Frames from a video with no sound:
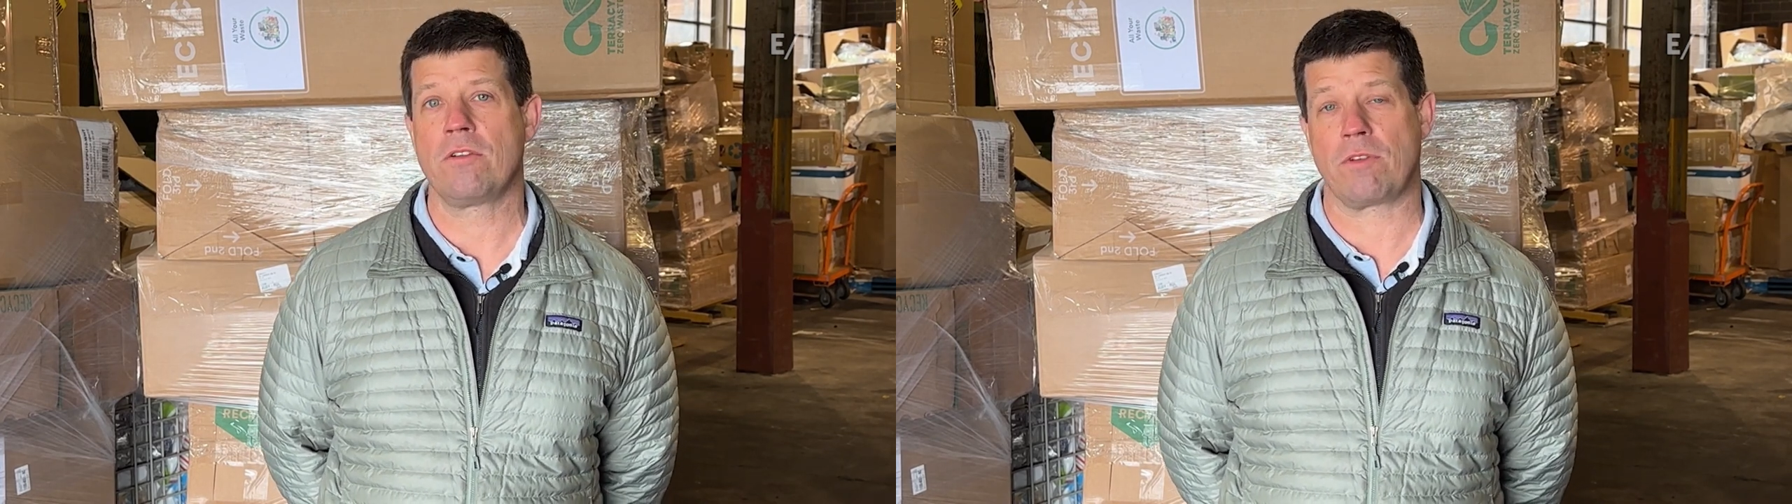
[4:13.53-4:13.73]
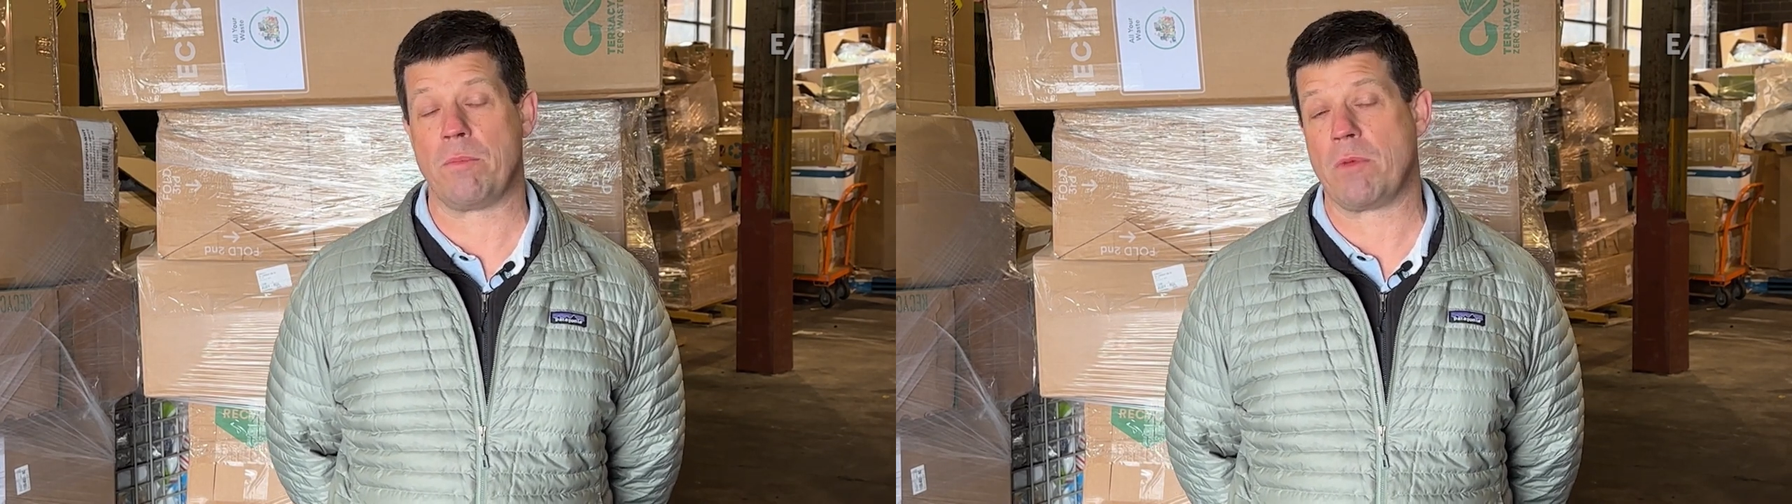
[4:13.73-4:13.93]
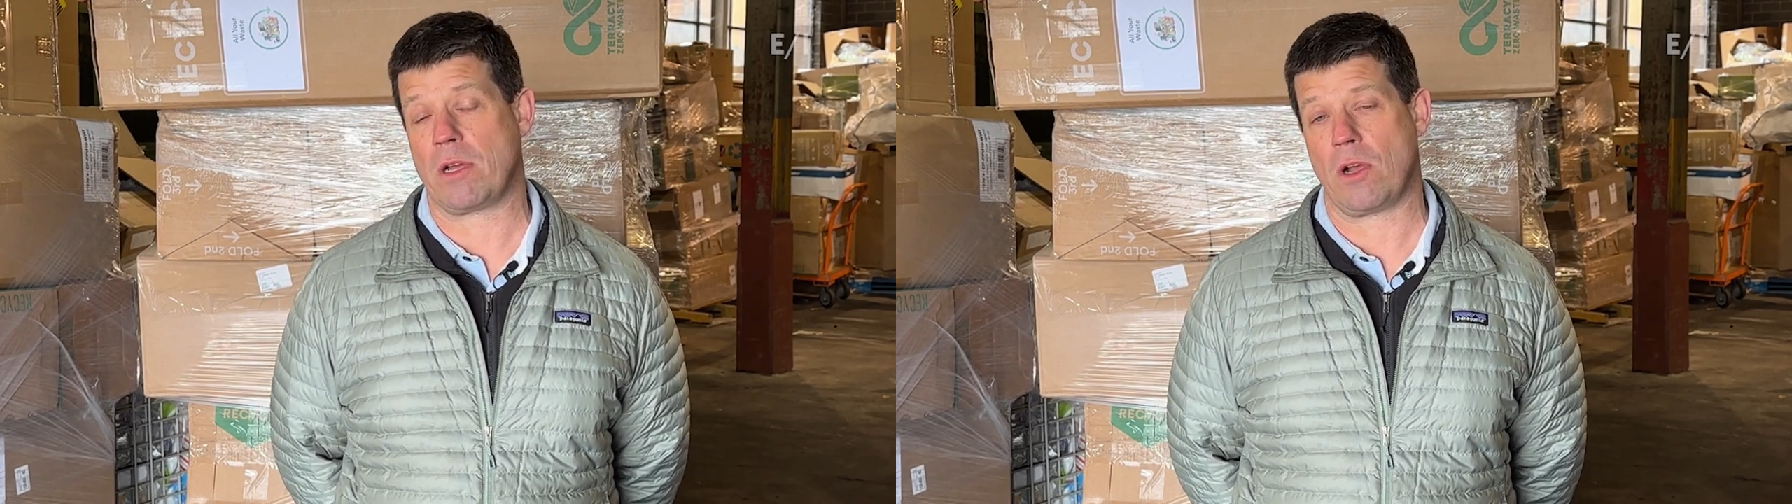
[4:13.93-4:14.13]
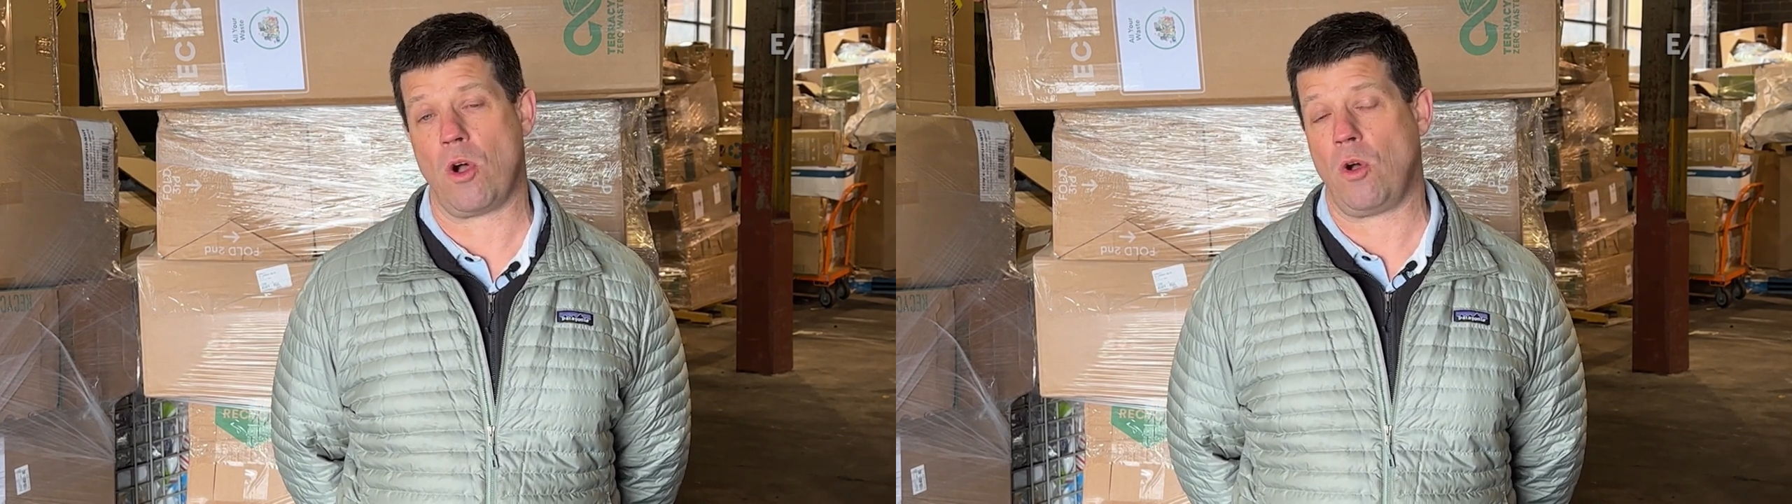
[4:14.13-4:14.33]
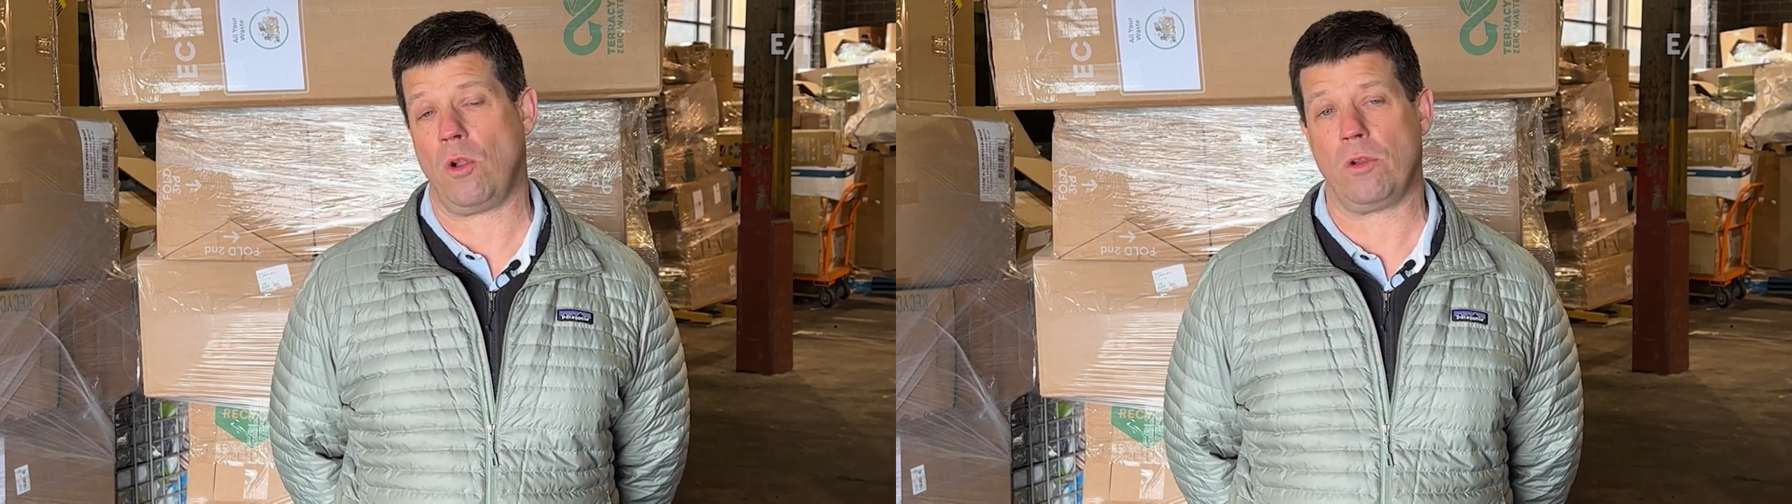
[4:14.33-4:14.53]
from a
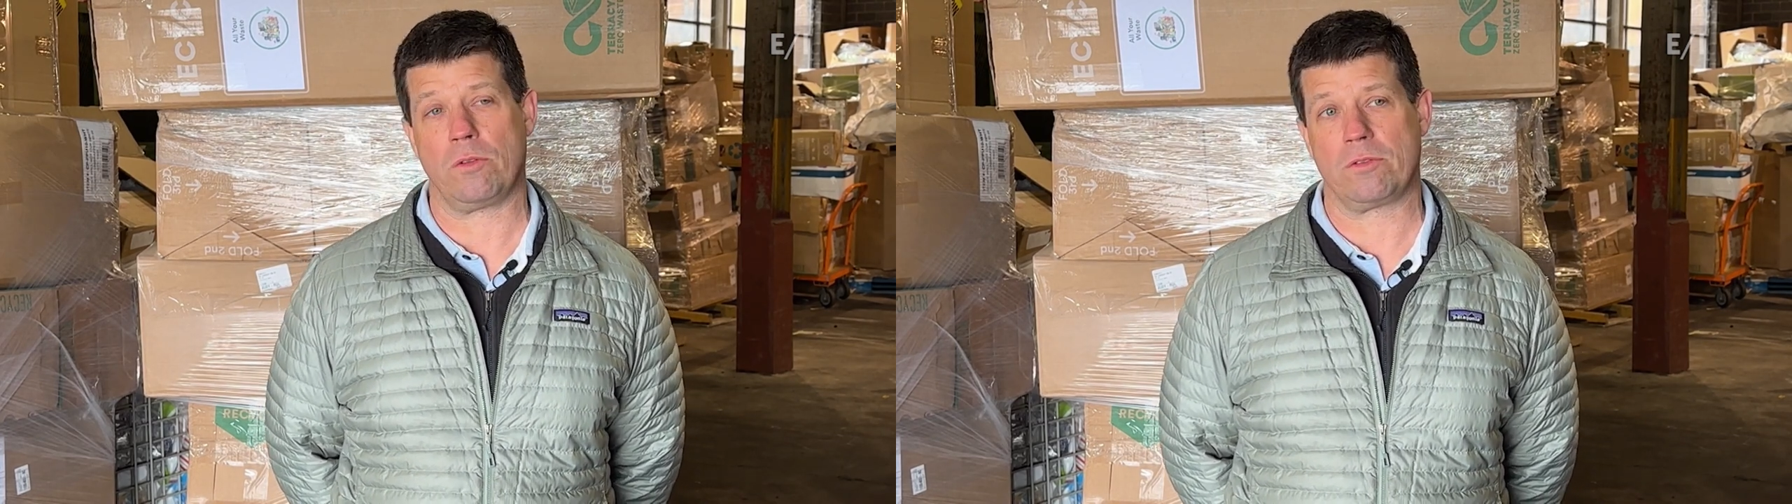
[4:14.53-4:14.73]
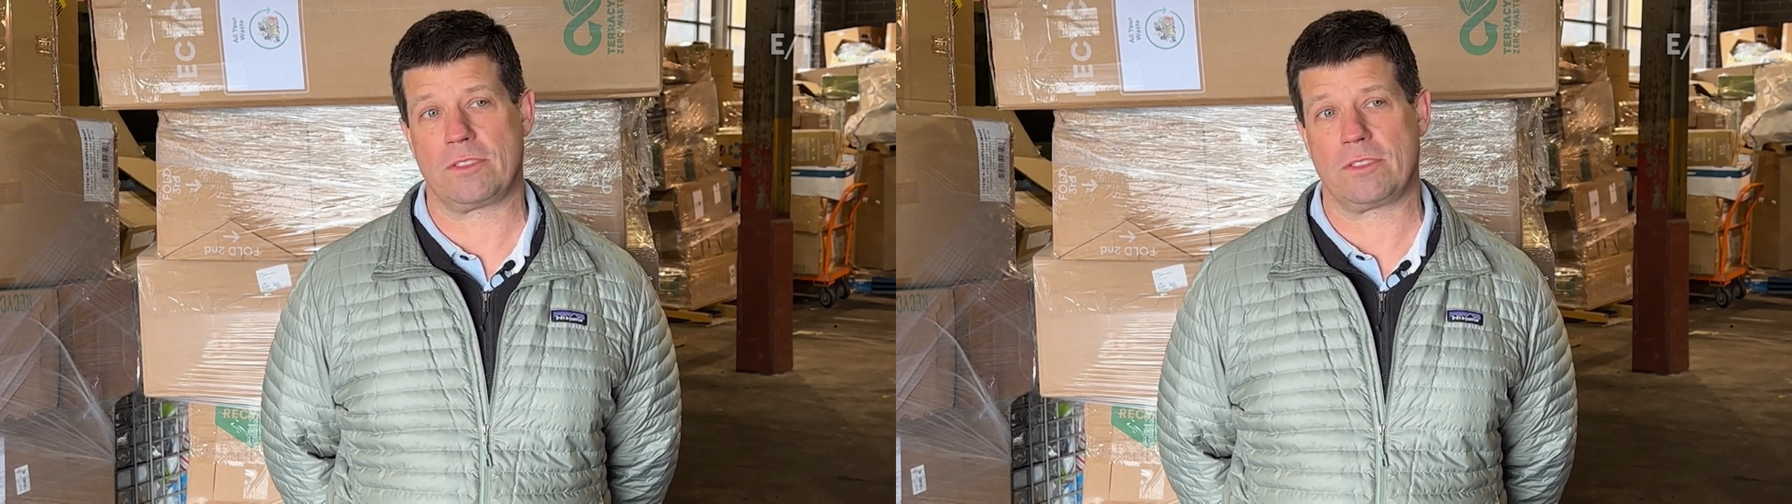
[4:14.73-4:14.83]
whole